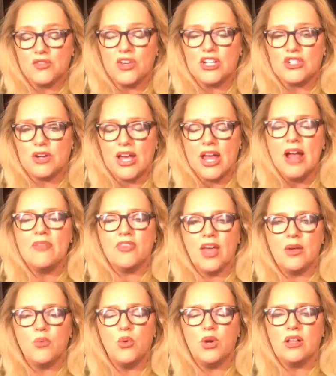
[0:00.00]
victory
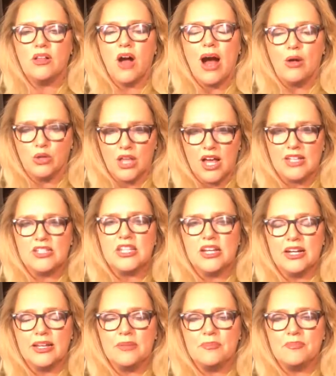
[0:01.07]
that we'll outline
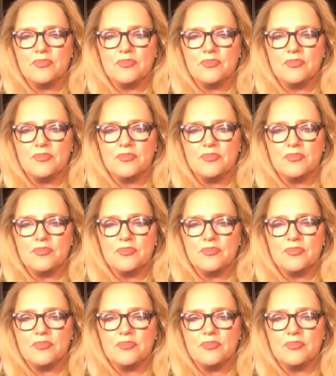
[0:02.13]
tonight.